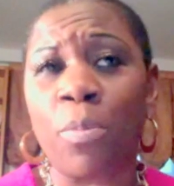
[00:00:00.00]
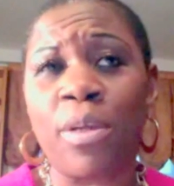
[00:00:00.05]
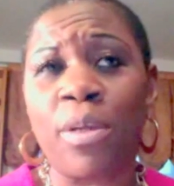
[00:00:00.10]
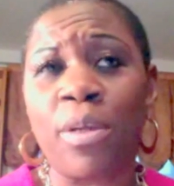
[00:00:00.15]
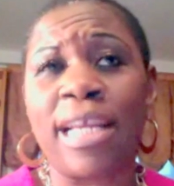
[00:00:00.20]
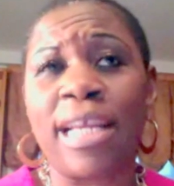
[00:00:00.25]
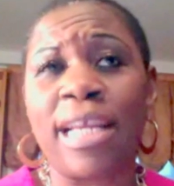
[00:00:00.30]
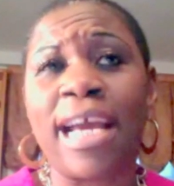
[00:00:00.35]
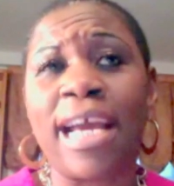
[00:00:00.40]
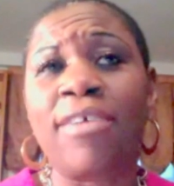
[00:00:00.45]

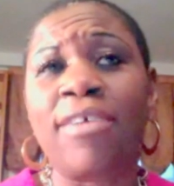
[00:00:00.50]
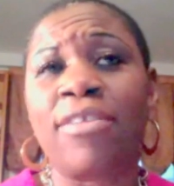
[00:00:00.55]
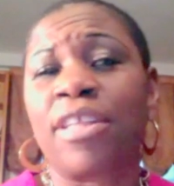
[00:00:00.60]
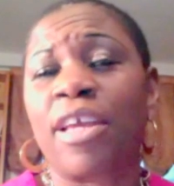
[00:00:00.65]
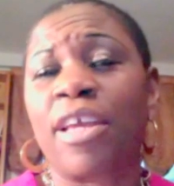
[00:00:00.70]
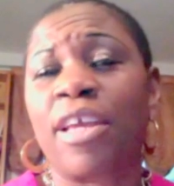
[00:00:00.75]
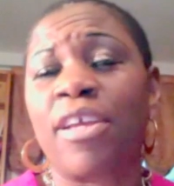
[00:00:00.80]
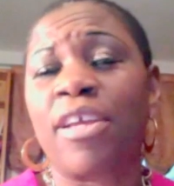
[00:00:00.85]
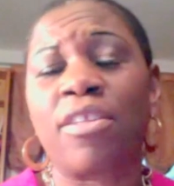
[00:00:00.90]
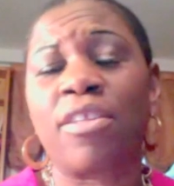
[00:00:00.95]
Now
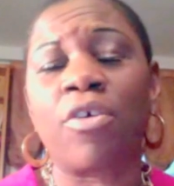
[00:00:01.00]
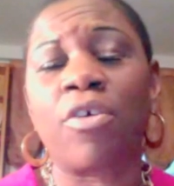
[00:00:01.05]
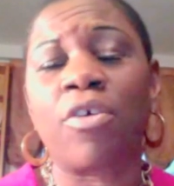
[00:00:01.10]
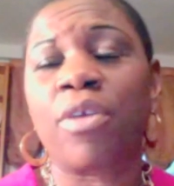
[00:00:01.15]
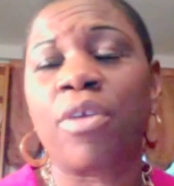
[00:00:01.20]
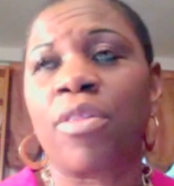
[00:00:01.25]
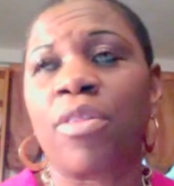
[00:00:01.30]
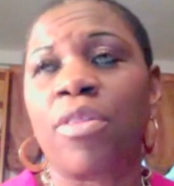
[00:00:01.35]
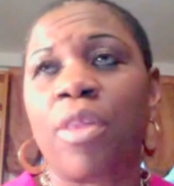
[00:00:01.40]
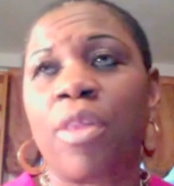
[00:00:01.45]
they
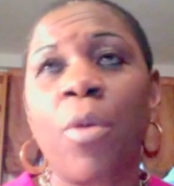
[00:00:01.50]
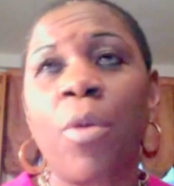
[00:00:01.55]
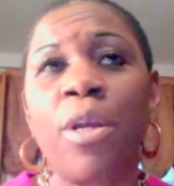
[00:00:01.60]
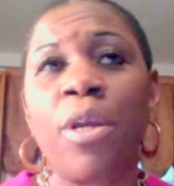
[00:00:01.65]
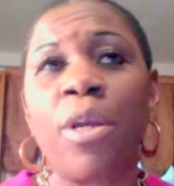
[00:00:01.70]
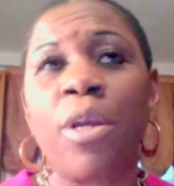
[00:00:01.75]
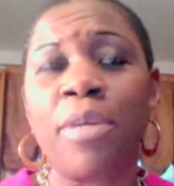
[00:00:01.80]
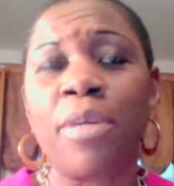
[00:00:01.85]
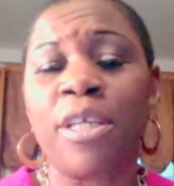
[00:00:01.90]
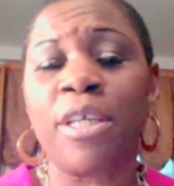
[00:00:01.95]
want to be
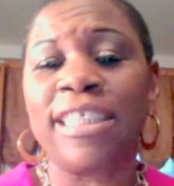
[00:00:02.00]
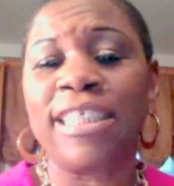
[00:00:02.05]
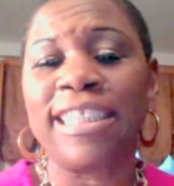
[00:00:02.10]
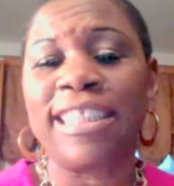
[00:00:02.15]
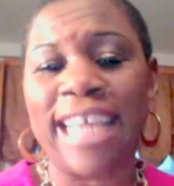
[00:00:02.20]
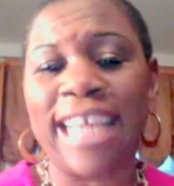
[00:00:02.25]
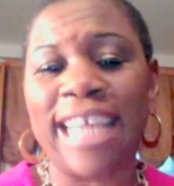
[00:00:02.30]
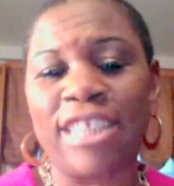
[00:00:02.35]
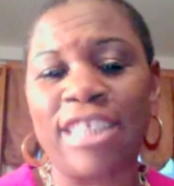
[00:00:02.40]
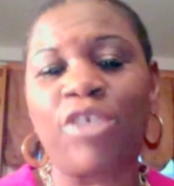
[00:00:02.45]
on the
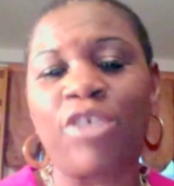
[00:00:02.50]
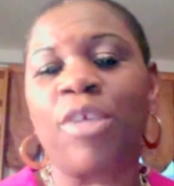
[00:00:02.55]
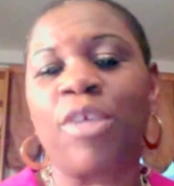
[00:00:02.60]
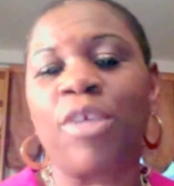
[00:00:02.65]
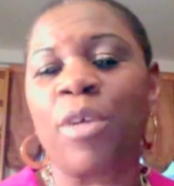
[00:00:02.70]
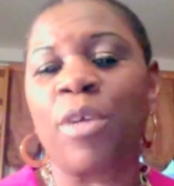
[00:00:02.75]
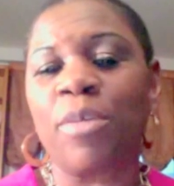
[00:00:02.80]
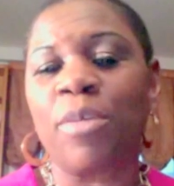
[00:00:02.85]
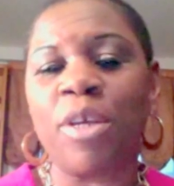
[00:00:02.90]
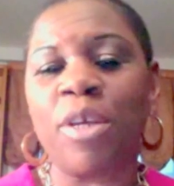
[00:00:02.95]
Today Show. They
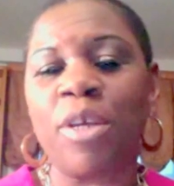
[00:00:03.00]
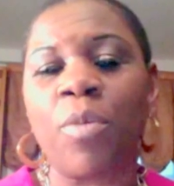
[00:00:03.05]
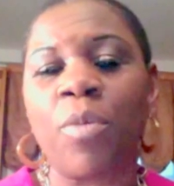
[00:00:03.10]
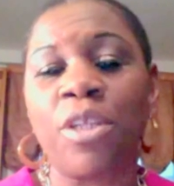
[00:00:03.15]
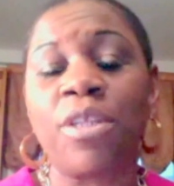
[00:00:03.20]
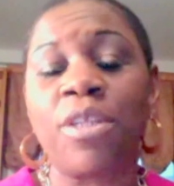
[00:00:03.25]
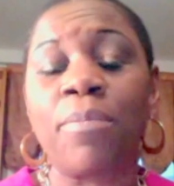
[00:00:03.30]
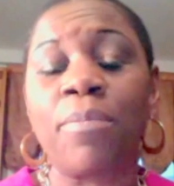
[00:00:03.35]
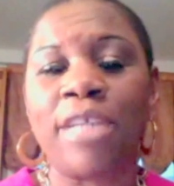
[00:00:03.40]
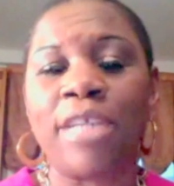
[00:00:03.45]
want to be on one
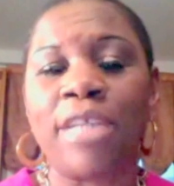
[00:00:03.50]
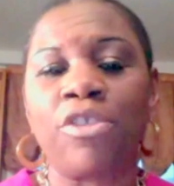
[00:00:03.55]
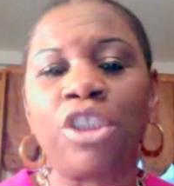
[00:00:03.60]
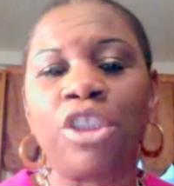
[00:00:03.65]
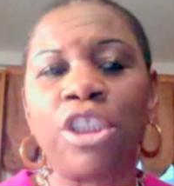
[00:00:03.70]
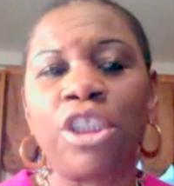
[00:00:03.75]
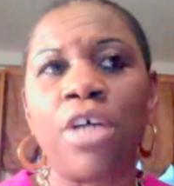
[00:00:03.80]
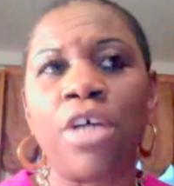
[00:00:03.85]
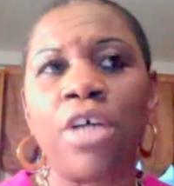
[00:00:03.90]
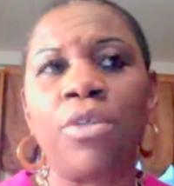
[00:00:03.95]
of the major
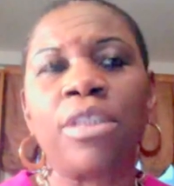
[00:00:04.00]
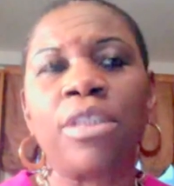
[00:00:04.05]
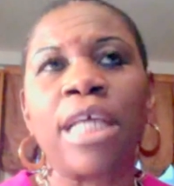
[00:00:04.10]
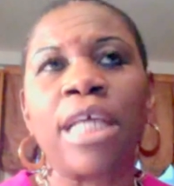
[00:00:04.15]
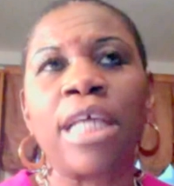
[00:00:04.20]
shows.